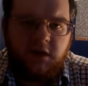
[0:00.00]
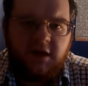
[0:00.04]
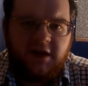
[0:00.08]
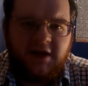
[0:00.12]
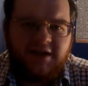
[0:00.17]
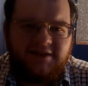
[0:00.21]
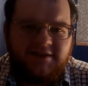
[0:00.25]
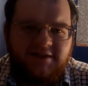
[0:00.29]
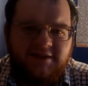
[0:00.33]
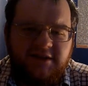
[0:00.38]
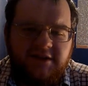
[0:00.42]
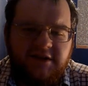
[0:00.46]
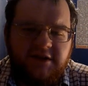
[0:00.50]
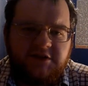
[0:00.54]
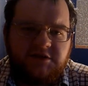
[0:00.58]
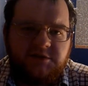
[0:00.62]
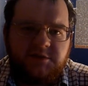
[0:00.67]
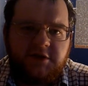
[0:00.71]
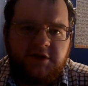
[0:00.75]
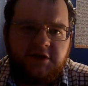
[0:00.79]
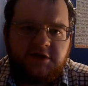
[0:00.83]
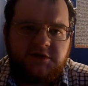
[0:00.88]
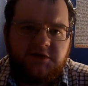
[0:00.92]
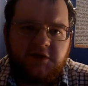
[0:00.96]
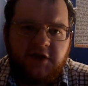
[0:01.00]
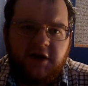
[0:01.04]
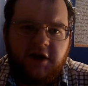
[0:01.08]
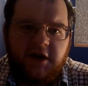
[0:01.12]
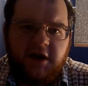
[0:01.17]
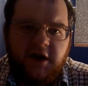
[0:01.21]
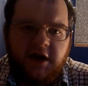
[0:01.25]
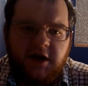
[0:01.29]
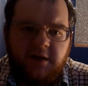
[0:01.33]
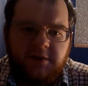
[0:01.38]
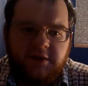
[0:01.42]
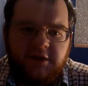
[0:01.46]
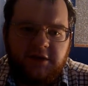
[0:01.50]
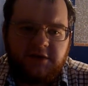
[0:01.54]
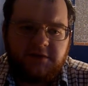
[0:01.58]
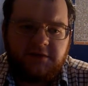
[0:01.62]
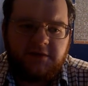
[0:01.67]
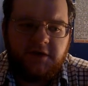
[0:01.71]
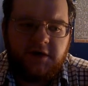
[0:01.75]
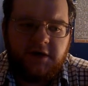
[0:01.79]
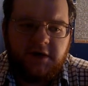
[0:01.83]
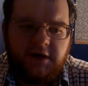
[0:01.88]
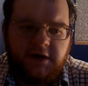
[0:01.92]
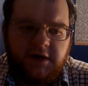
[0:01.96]
Instantly it smells very hoppy. It's
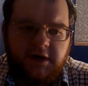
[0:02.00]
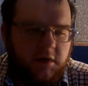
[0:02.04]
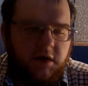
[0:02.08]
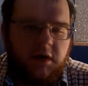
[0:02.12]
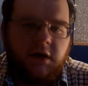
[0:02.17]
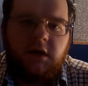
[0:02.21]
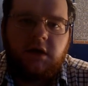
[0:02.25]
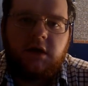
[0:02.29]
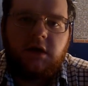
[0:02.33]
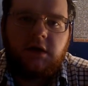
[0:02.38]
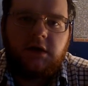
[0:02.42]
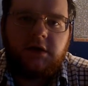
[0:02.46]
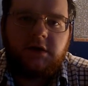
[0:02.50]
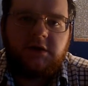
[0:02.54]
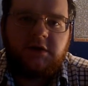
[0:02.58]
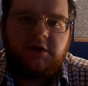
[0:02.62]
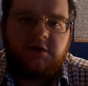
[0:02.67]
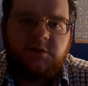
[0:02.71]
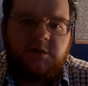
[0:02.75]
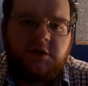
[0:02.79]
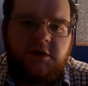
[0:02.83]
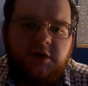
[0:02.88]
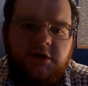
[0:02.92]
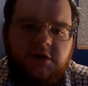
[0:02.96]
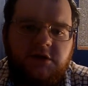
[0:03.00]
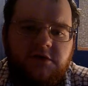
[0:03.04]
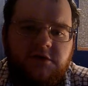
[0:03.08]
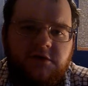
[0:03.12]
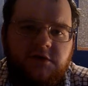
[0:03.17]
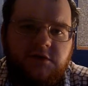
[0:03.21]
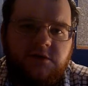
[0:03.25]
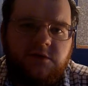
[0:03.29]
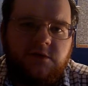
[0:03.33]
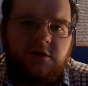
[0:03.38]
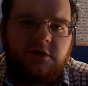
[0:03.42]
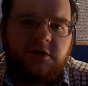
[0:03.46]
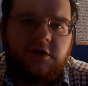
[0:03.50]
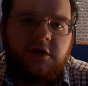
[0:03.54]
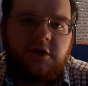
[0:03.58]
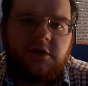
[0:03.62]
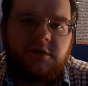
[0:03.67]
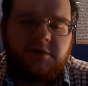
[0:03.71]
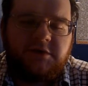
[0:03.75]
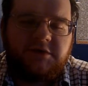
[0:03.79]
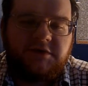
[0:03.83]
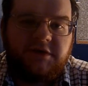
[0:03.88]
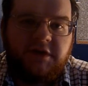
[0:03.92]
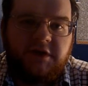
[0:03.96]
very nice. This beer uses
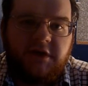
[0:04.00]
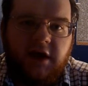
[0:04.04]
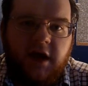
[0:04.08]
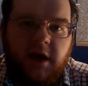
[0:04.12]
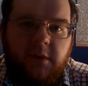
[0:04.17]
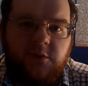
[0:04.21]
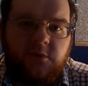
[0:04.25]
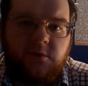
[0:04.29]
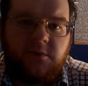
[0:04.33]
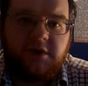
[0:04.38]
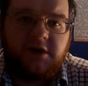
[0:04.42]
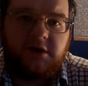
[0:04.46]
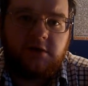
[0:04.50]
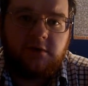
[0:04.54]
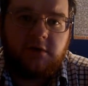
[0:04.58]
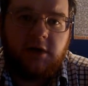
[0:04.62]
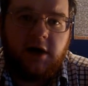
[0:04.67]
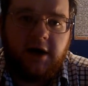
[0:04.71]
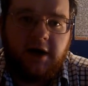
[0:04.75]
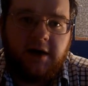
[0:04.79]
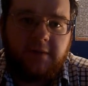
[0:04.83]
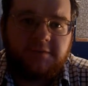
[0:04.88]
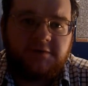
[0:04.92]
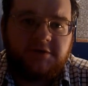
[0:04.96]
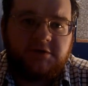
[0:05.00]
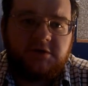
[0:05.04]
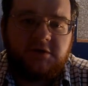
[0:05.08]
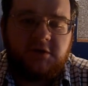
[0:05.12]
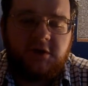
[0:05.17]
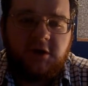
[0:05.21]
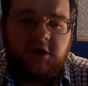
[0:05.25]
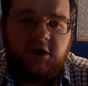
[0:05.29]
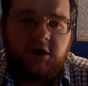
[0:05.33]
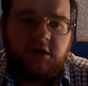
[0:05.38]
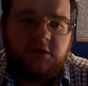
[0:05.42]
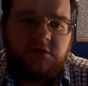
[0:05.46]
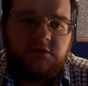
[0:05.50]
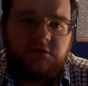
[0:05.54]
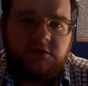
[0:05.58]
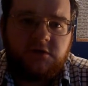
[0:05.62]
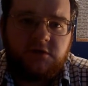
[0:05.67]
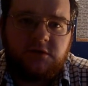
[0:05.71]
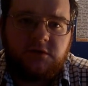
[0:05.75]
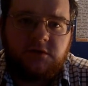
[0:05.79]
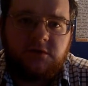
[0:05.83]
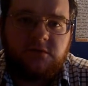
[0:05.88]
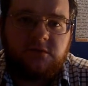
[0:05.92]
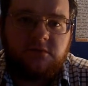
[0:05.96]
100% Amarillo hops,
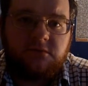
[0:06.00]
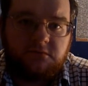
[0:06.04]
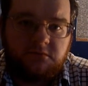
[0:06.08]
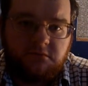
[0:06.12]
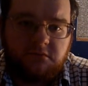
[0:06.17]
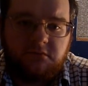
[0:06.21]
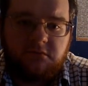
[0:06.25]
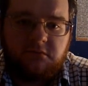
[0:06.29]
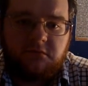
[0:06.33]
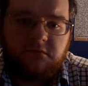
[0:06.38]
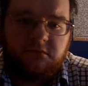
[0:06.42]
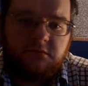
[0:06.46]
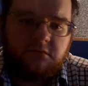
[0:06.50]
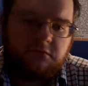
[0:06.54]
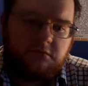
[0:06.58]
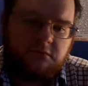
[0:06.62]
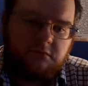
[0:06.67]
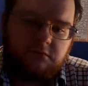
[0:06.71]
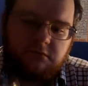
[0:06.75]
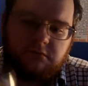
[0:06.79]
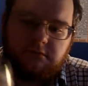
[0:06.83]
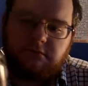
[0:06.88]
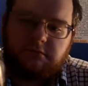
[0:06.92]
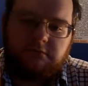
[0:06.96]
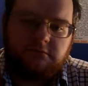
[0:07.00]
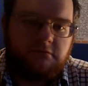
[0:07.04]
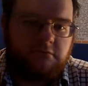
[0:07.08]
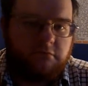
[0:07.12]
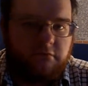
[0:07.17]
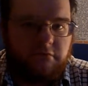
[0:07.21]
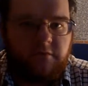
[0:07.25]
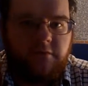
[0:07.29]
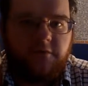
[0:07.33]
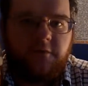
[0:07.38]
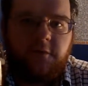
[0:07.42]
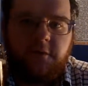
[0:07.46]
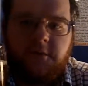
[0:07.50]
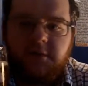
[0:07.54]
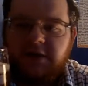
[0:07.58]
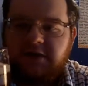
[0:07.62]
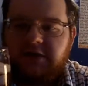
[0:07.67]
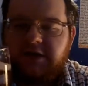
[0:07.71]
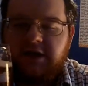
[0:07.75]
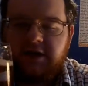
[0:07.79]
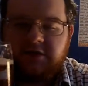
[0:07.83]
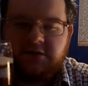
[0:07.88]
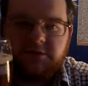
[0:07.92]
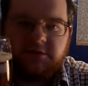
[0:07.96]
so for
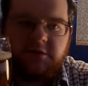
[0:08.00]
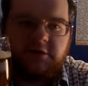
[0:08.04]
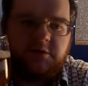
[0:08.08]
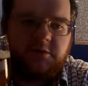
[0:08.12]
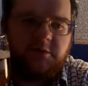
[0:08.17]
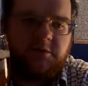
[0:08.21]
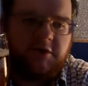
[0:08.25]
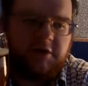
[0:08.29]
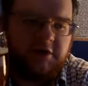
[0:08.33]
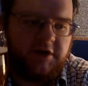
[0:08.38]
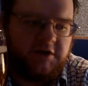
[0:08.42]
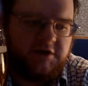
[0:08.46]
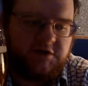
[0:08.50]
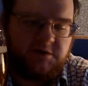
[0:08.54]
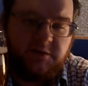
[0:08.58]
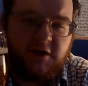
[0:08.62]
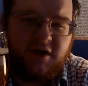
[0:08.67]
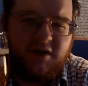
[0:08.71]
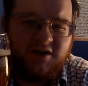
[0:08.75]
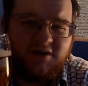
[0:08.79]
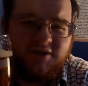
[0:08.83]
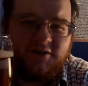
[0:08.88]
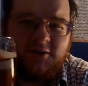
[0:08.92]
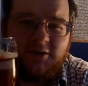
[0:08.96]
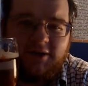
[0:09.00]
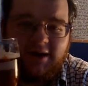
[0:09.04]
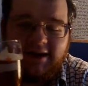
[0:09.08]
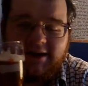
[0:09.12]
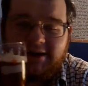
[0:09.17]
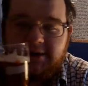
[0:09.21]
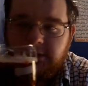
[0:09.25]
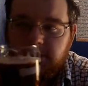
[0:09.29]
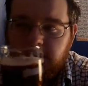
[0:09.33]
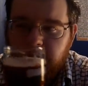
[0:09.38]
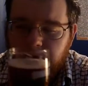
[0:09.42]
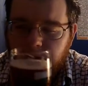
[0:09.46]
what that's worth, but they smell great.